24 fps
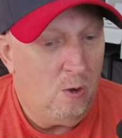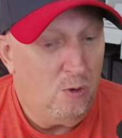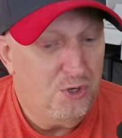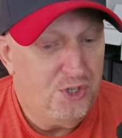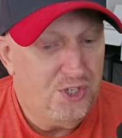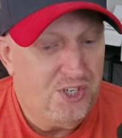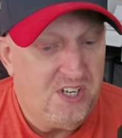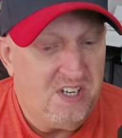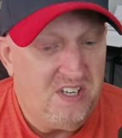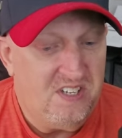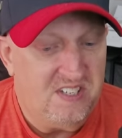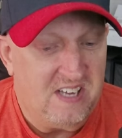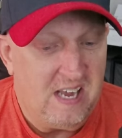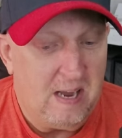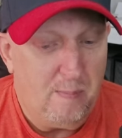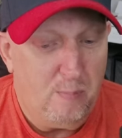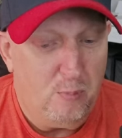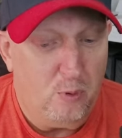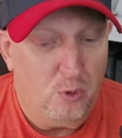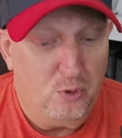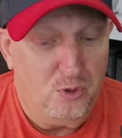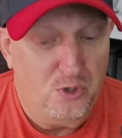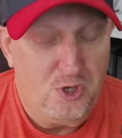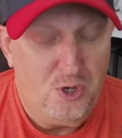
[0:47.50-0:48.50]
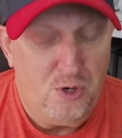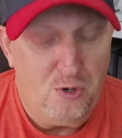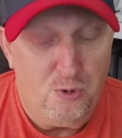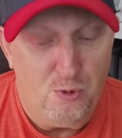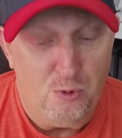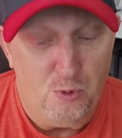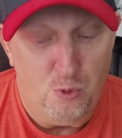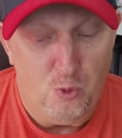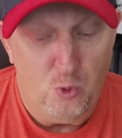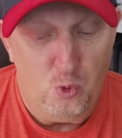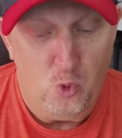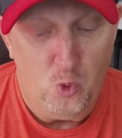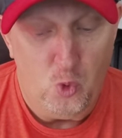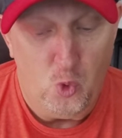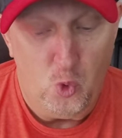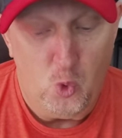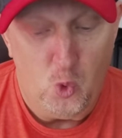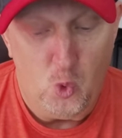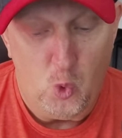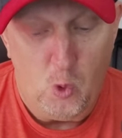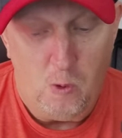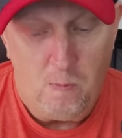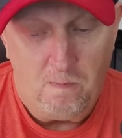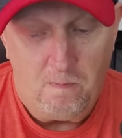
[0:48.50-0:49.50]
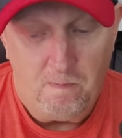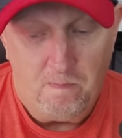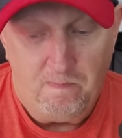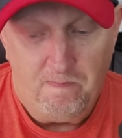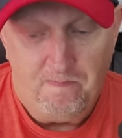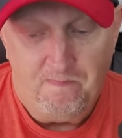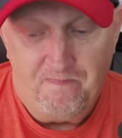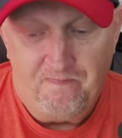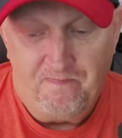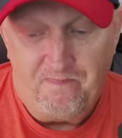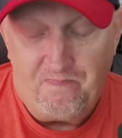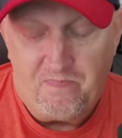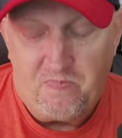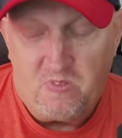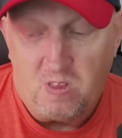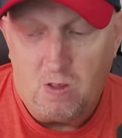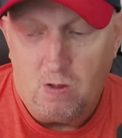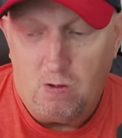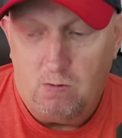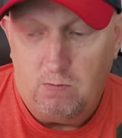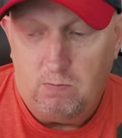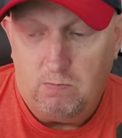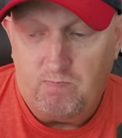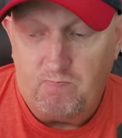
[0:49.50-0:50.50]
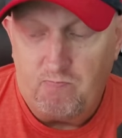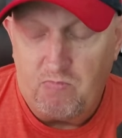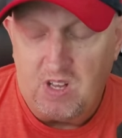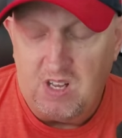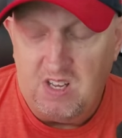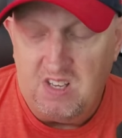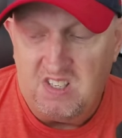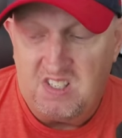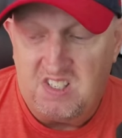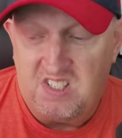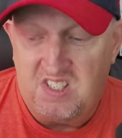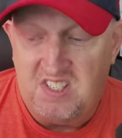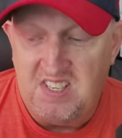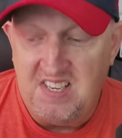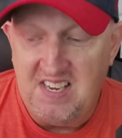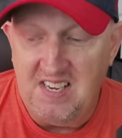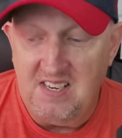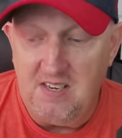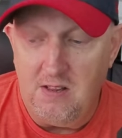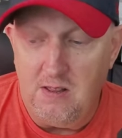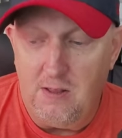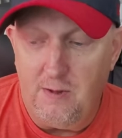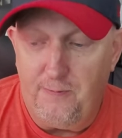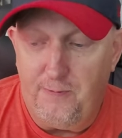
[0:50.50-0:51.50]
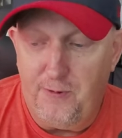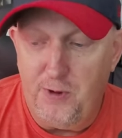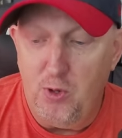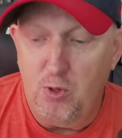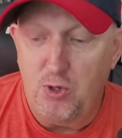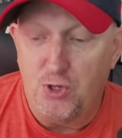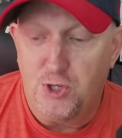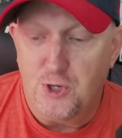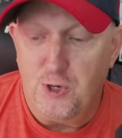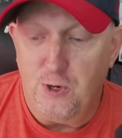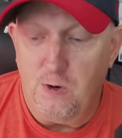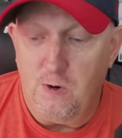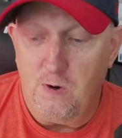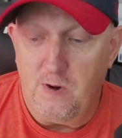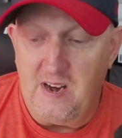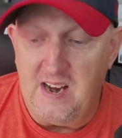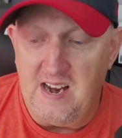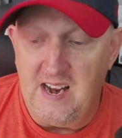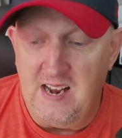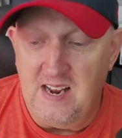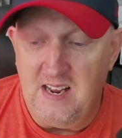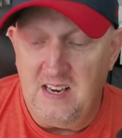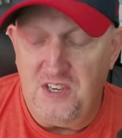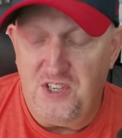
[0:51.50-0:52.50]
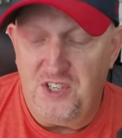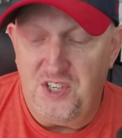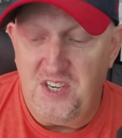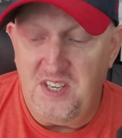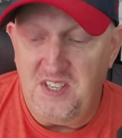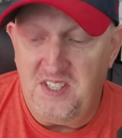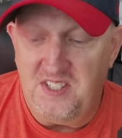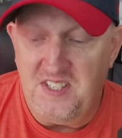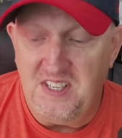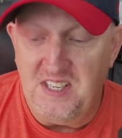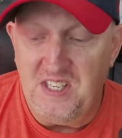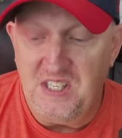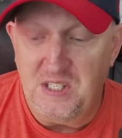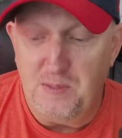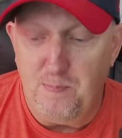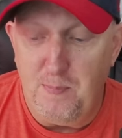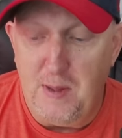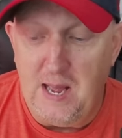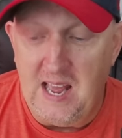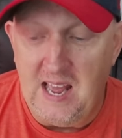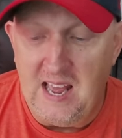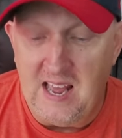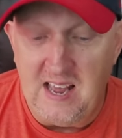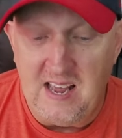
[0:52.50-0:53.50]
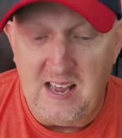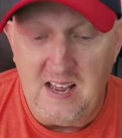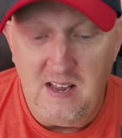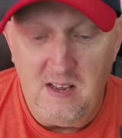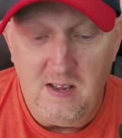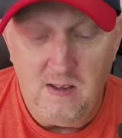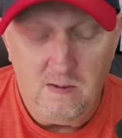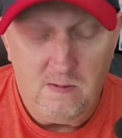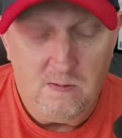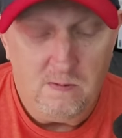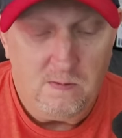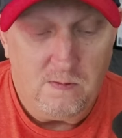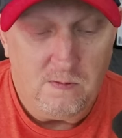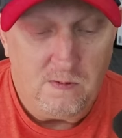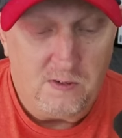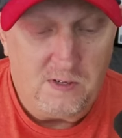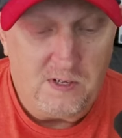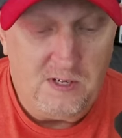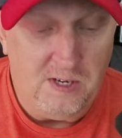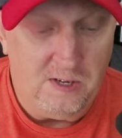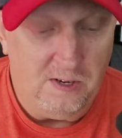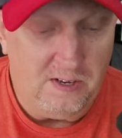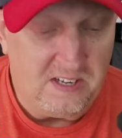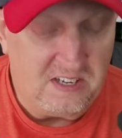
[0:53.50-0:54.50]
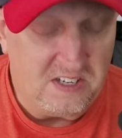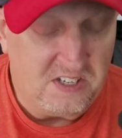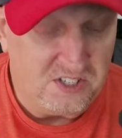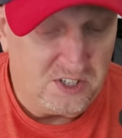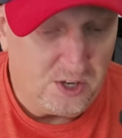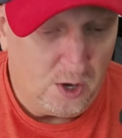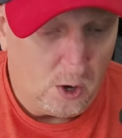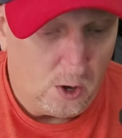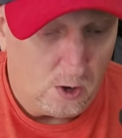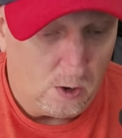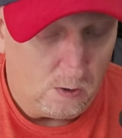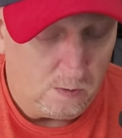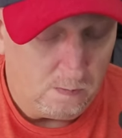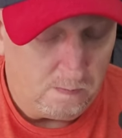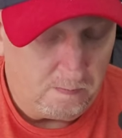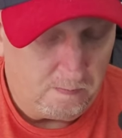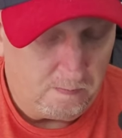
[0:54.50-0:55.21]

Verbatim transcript: she's able to see into the future and she sees Mae killing Sol.